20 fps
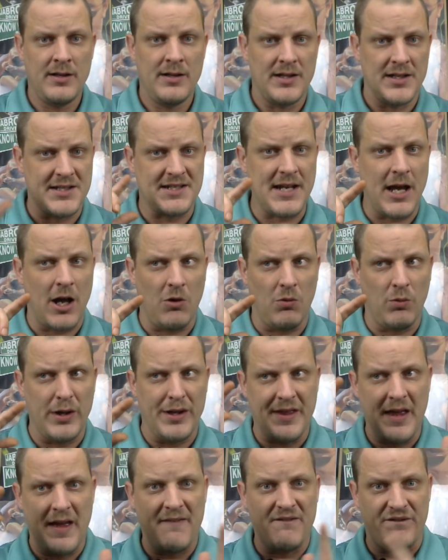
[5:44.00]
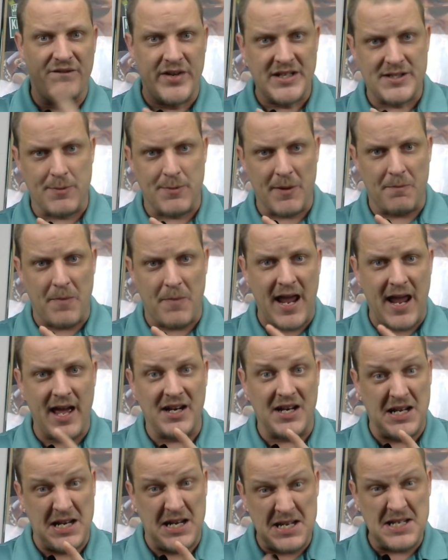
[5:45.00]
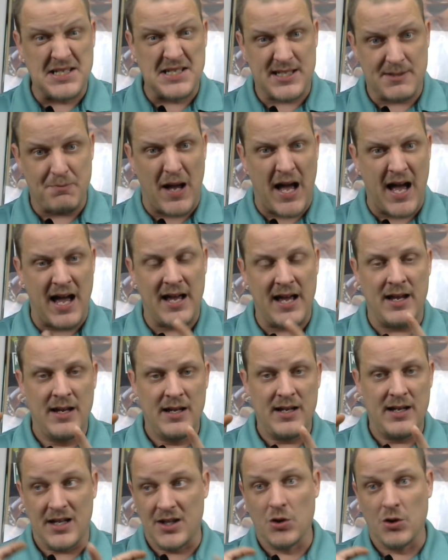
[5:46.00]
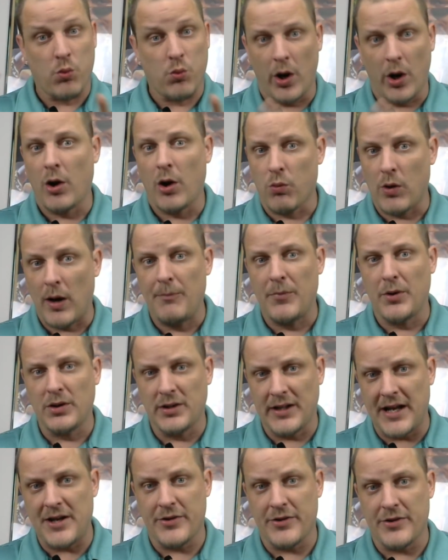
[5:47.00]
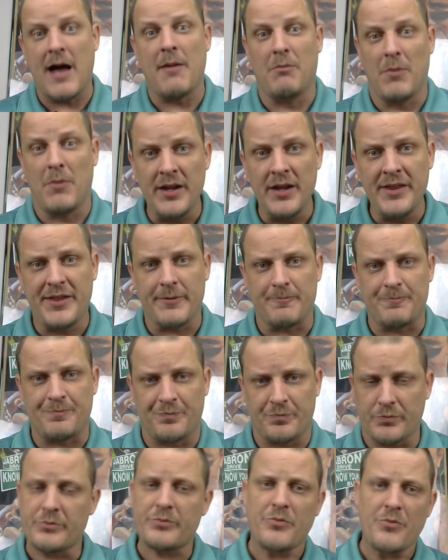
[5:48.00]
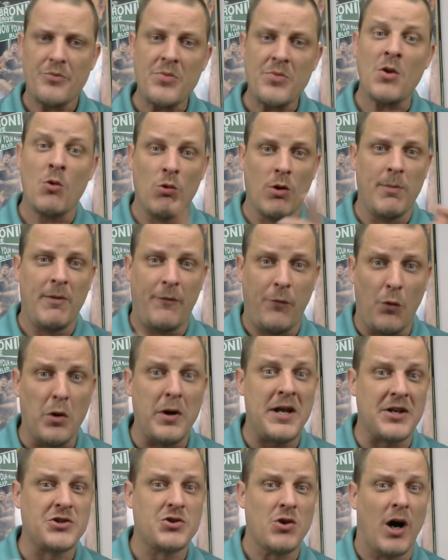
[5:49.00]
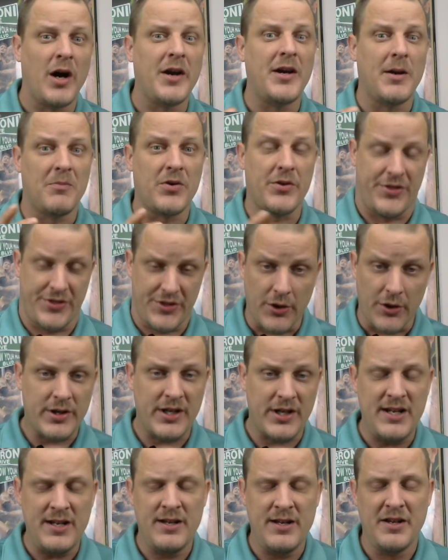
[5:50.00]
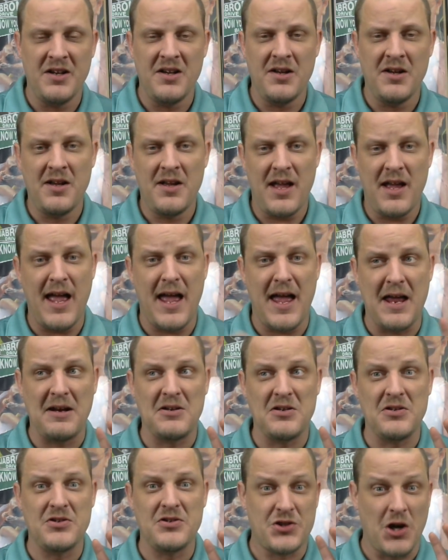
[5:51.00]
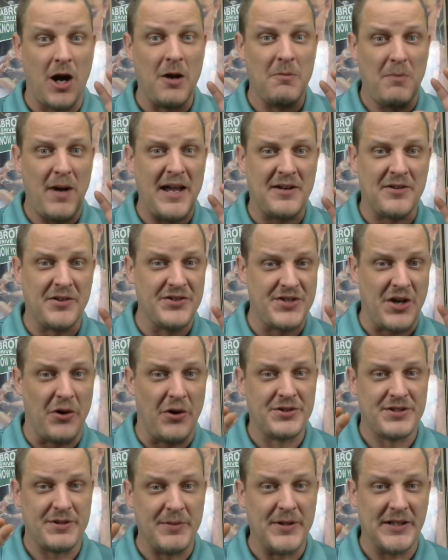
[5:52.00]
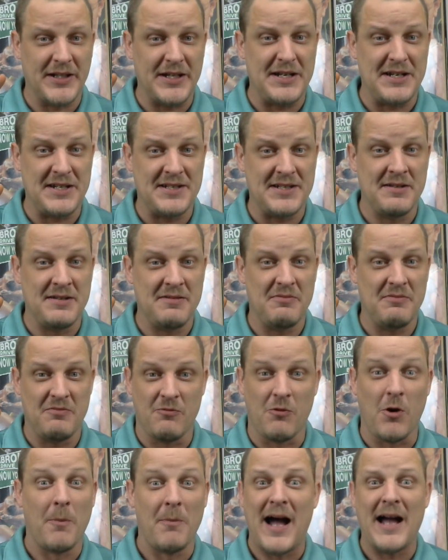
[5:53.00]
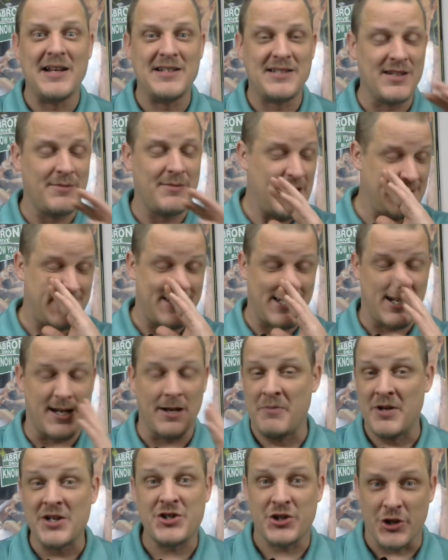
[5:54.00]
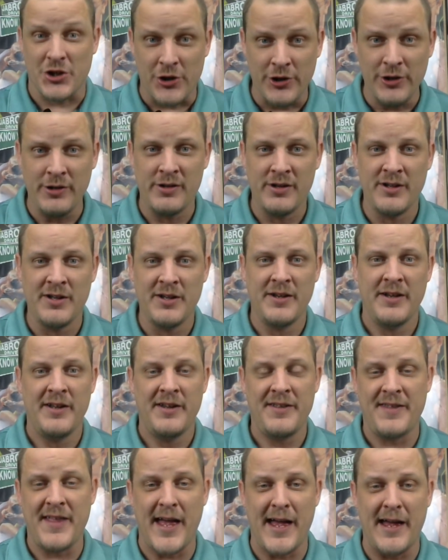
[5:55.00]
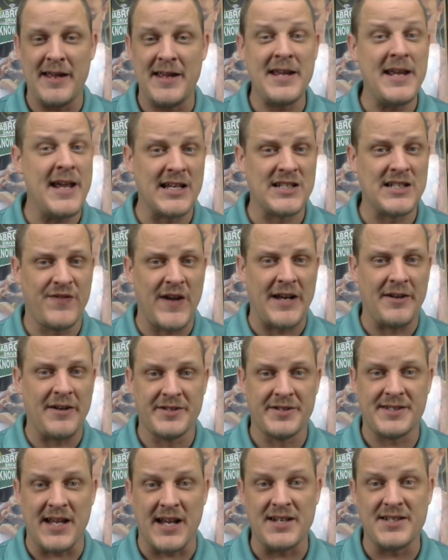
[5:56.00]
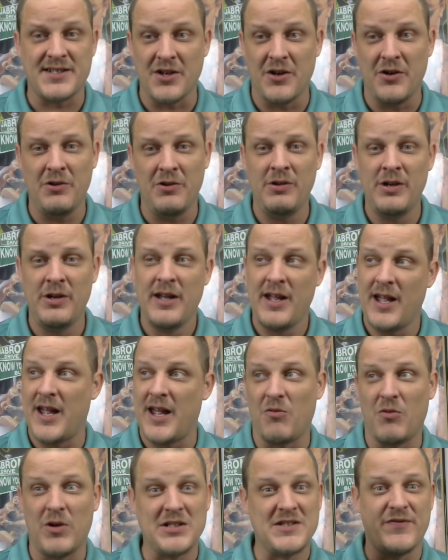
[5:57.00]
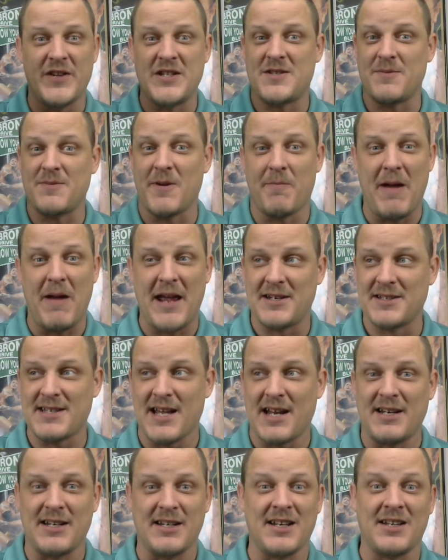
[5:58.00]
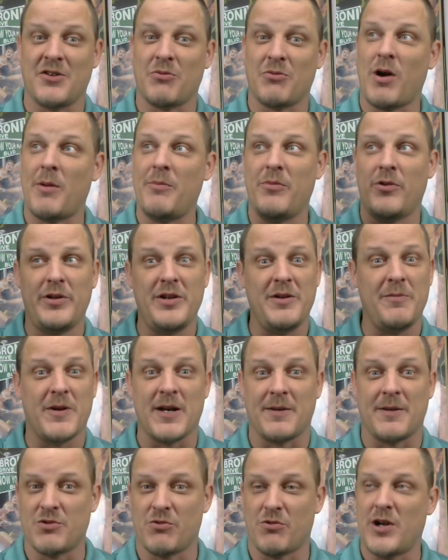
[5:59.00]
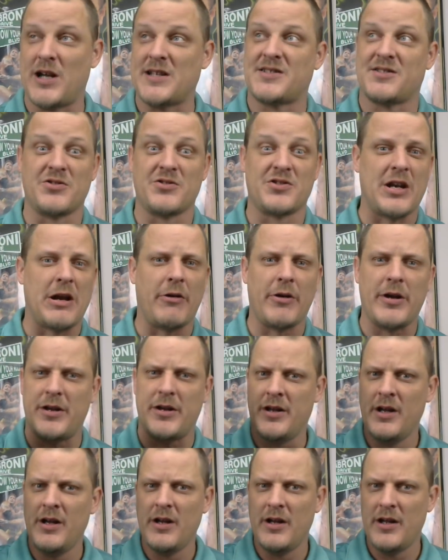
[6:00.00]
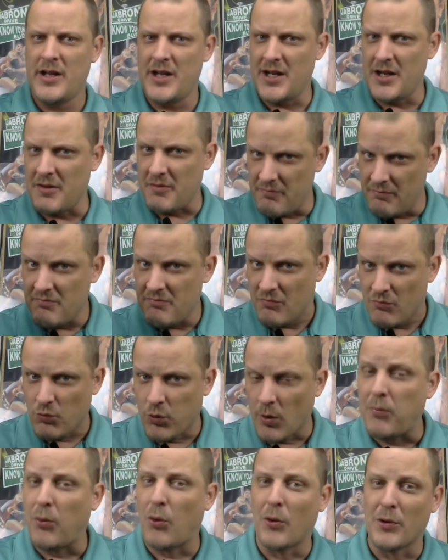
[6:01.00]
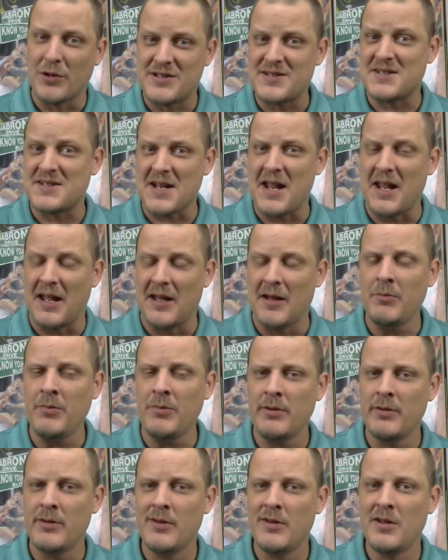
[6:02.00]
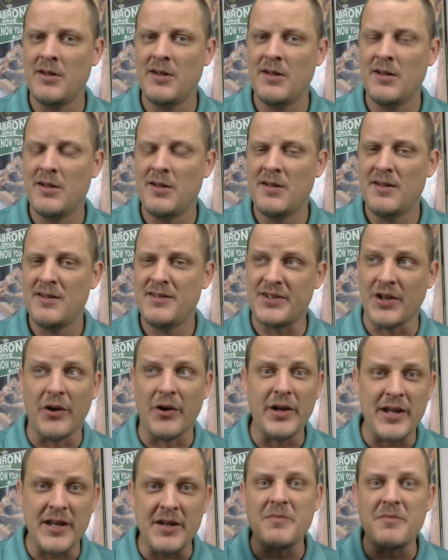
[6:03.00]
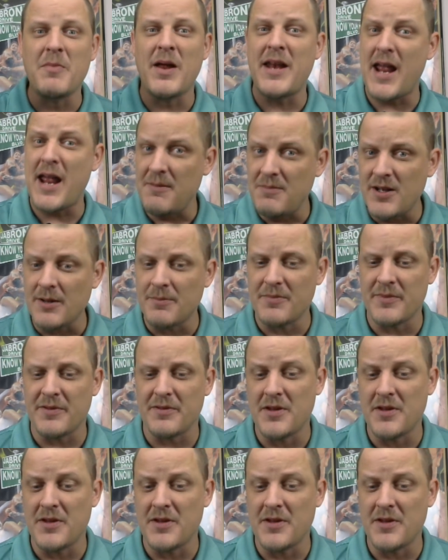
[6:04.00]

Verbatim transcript: This dealt with Vince McMahon and his spot in the Royal Rumble later that month, where before he had drawn number 30, and Shawn Michaels ultimately reminds him as the commissioner that he has final say so. And once Vince McMahon decided to get in the Rumble, he becomes a wrestler, so now he, he reports to him. So he named him